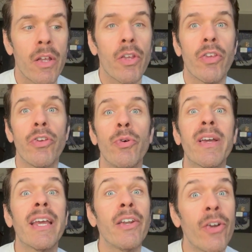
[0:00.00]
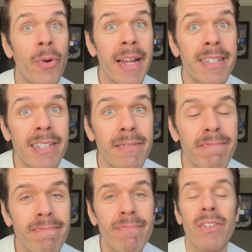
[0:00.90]
you can do it.
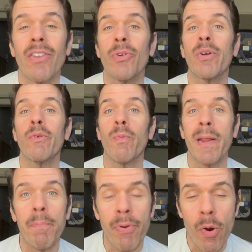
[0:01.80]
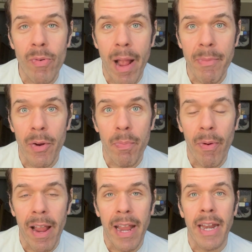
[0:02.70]
You can reprogram your
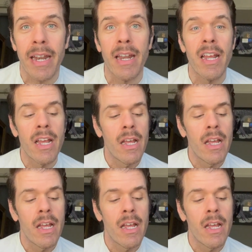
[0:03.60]
brain.